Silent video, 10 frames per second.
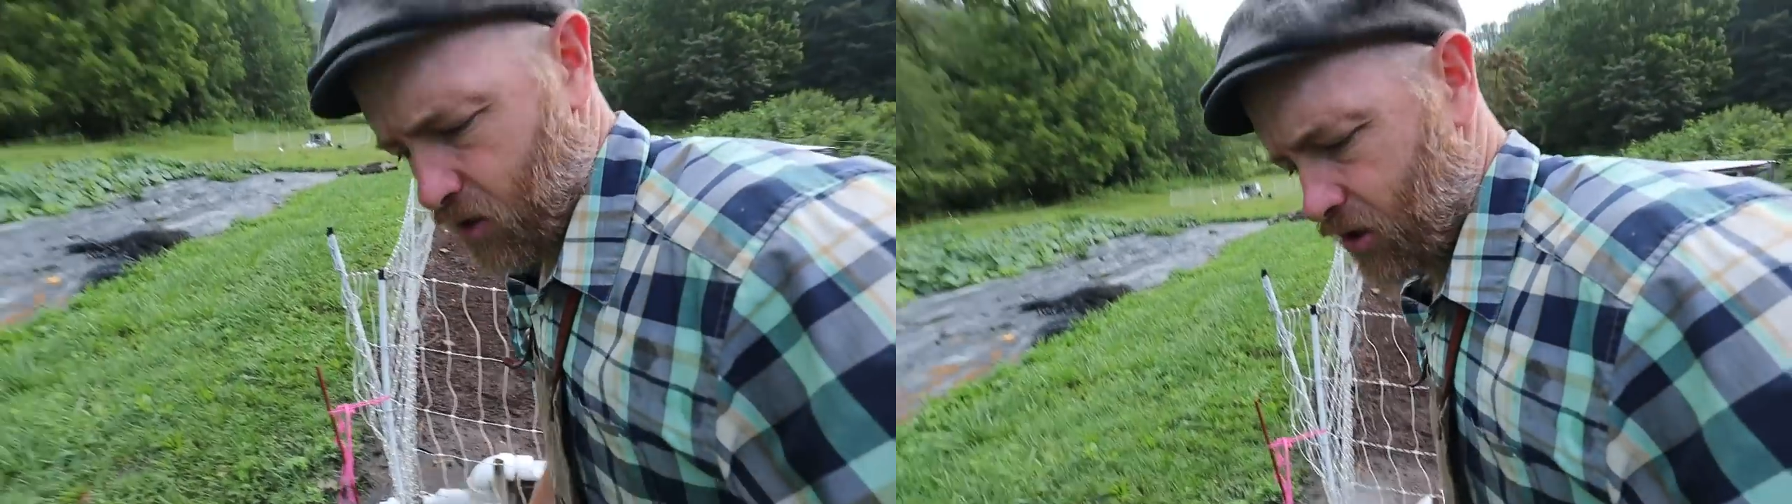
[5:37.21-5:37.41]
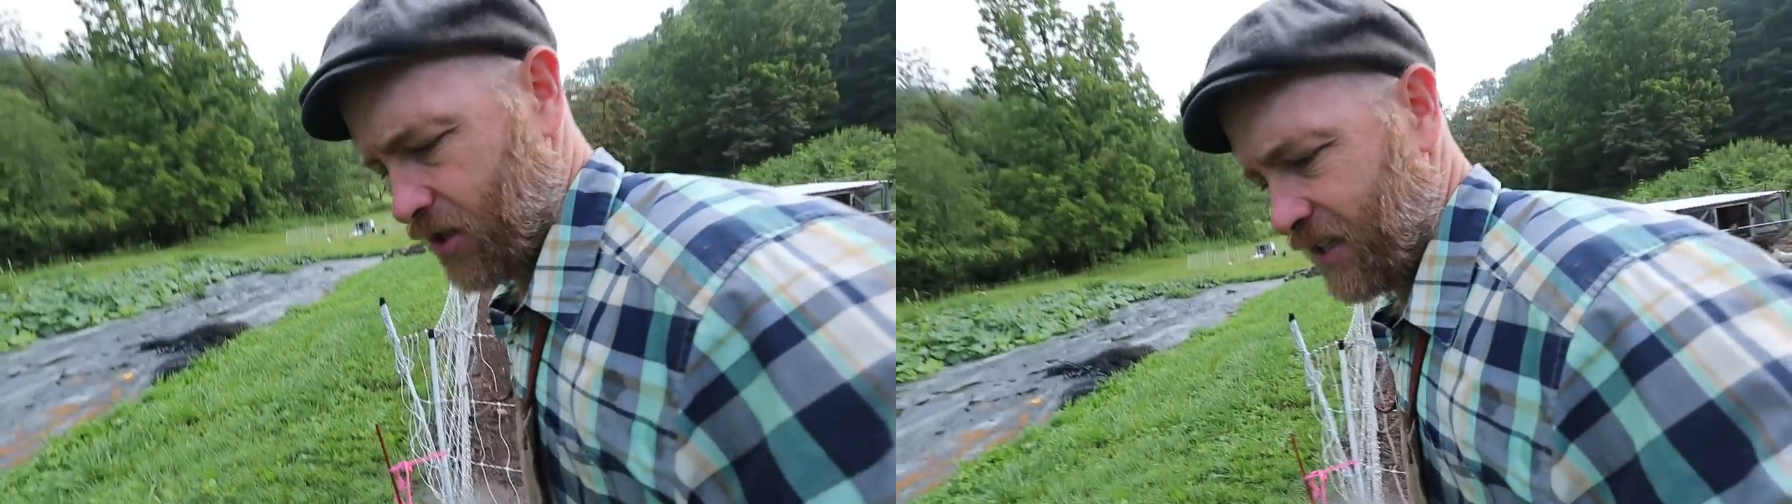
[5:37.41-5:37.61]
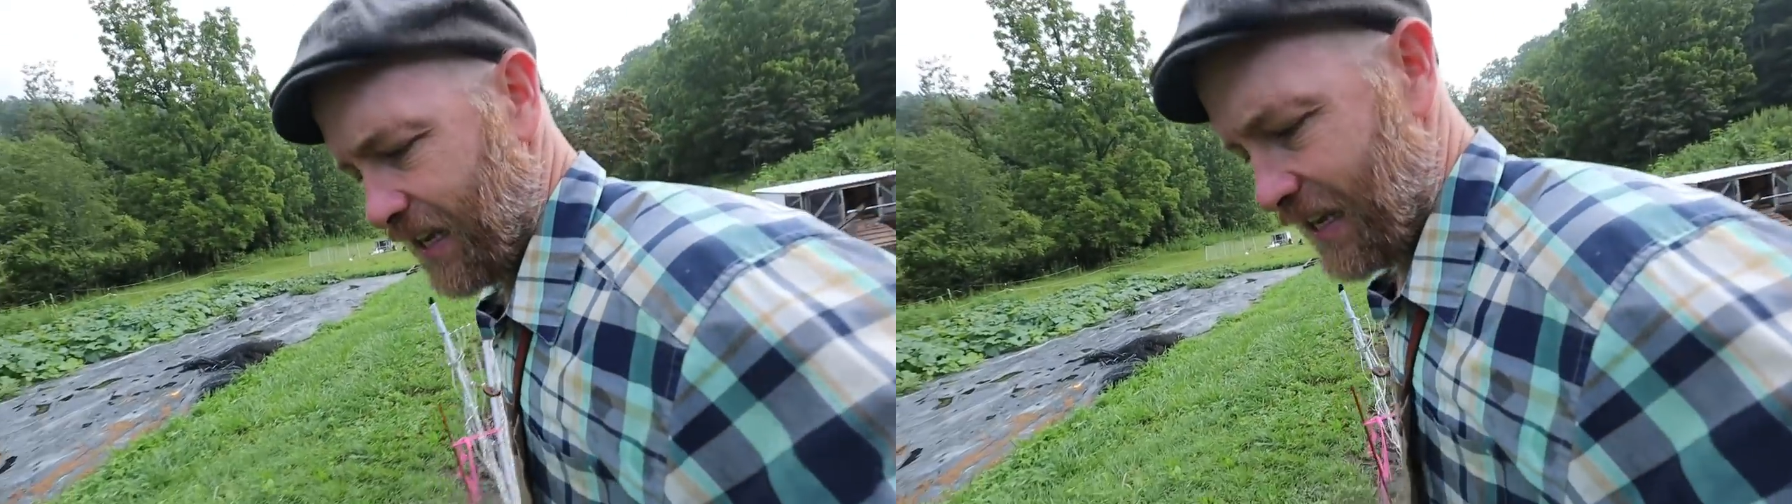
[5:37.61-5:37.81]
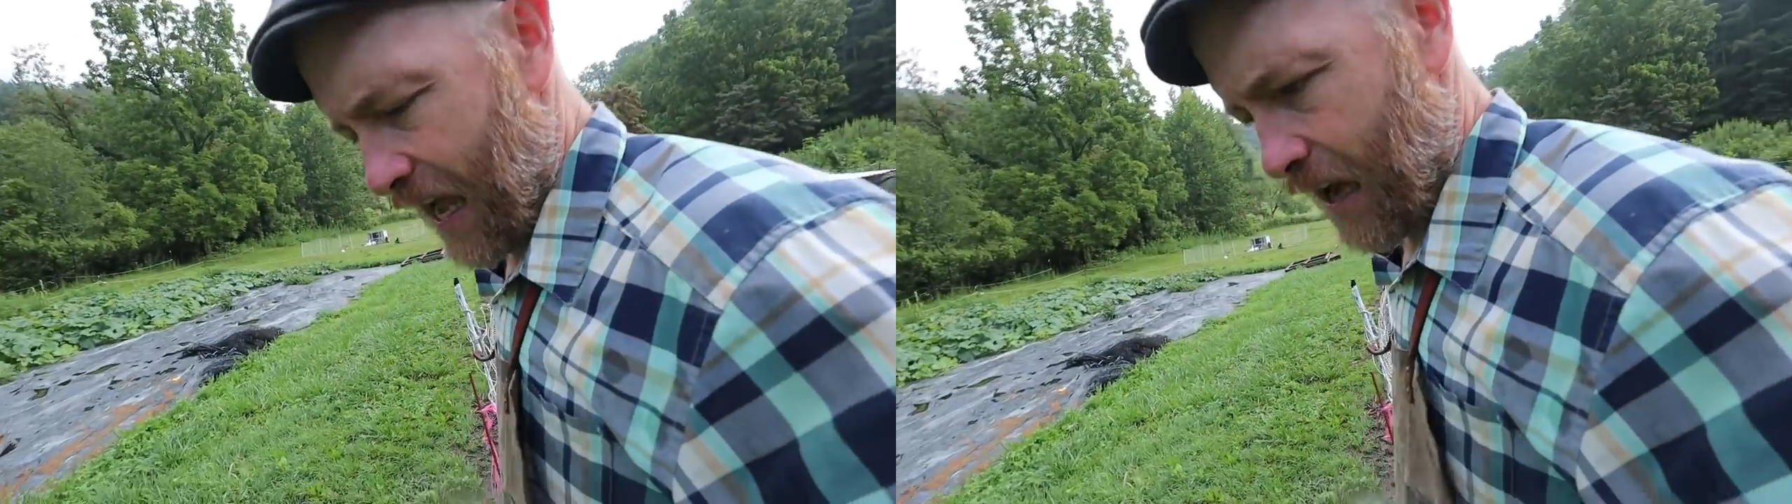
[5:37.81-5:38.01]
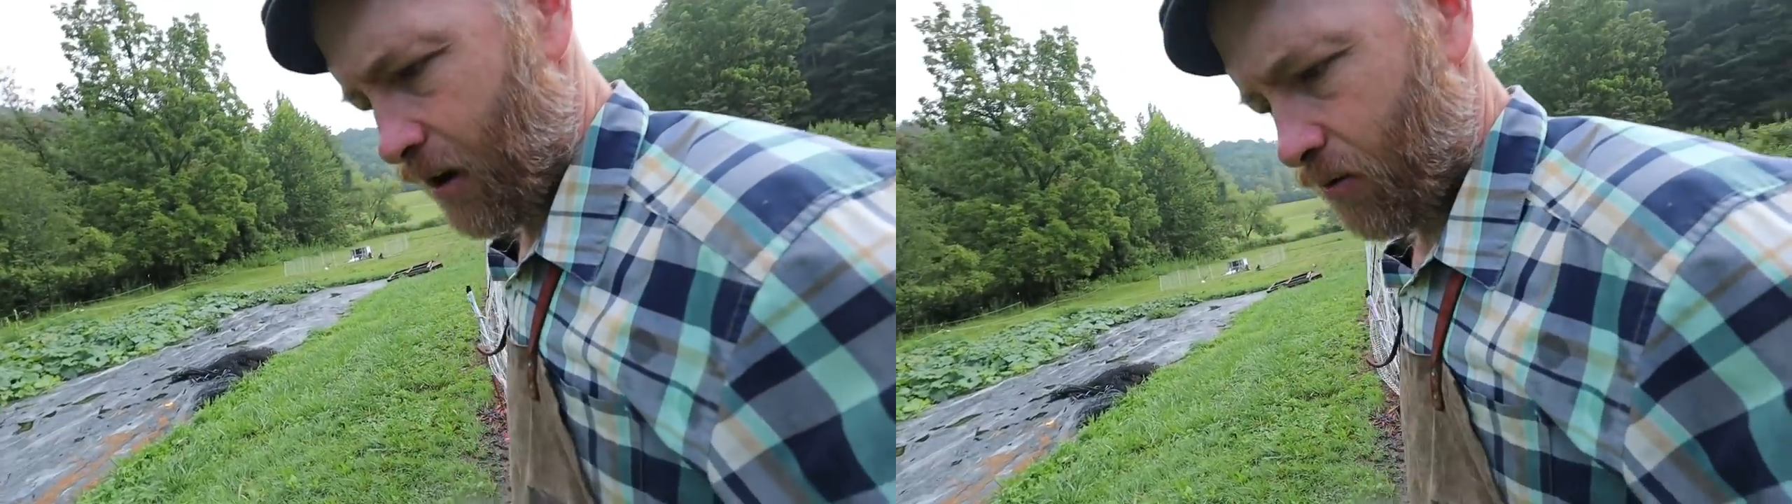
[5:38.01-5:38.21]
what you're seeing
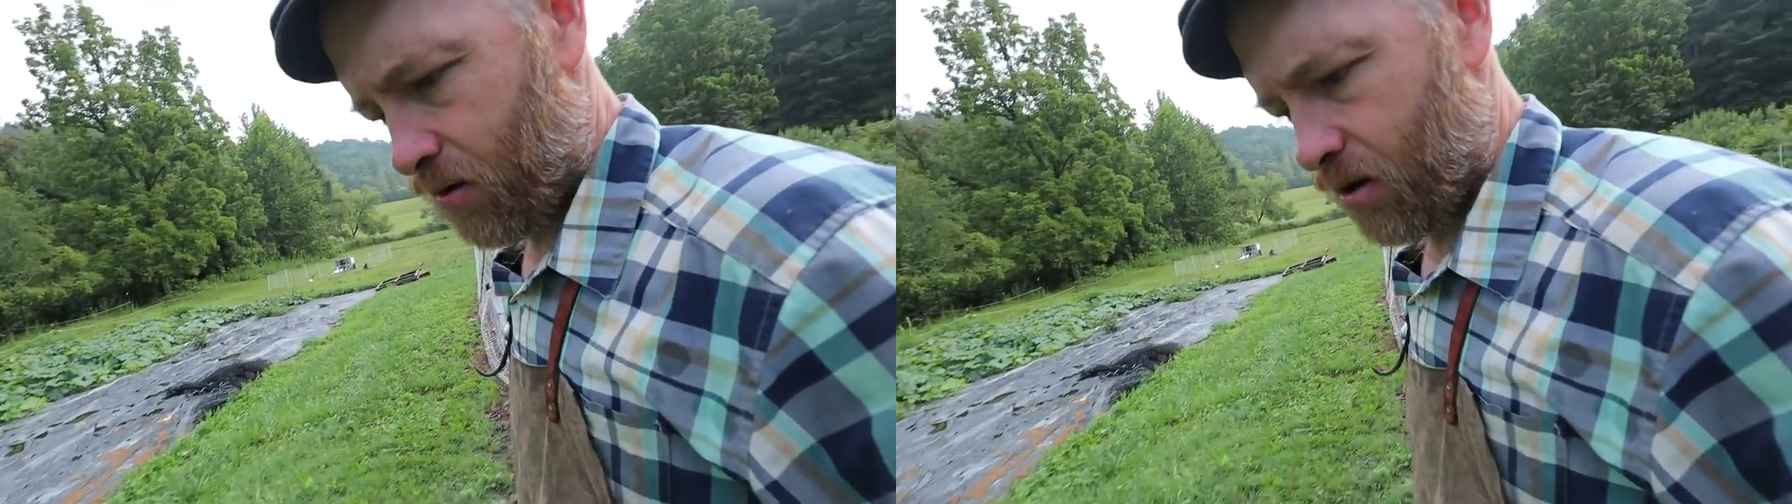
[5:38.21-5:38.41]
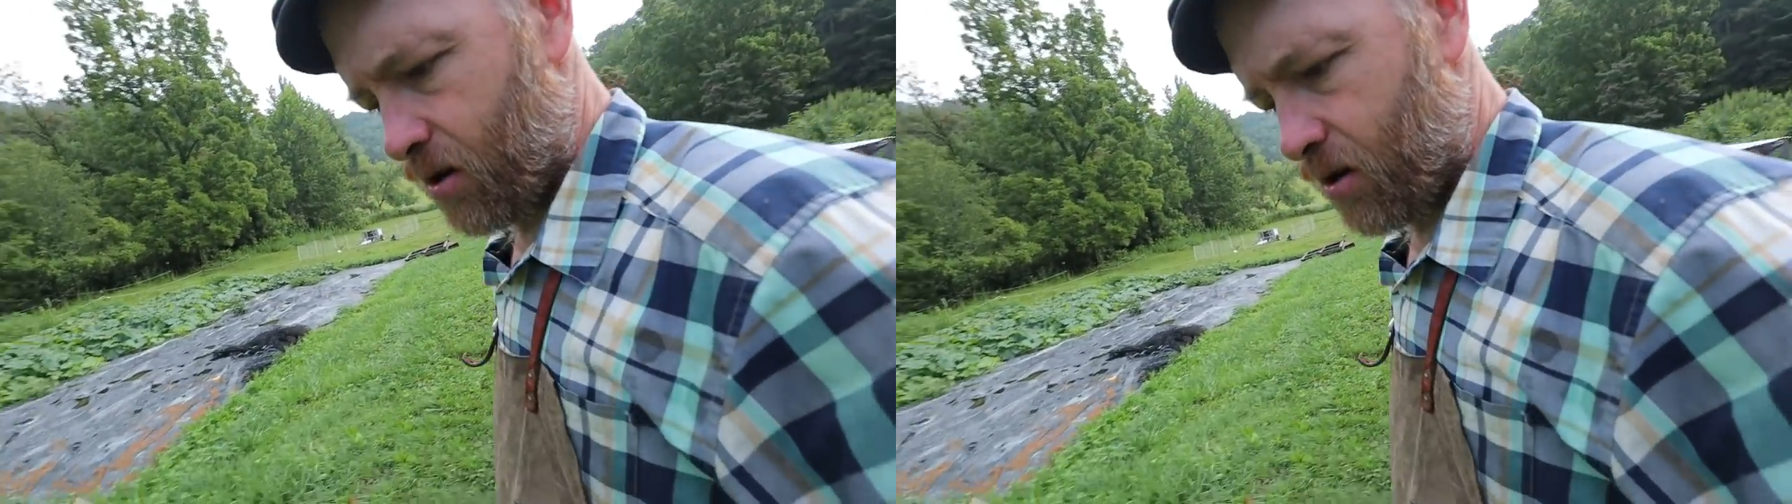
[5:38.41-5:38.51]
now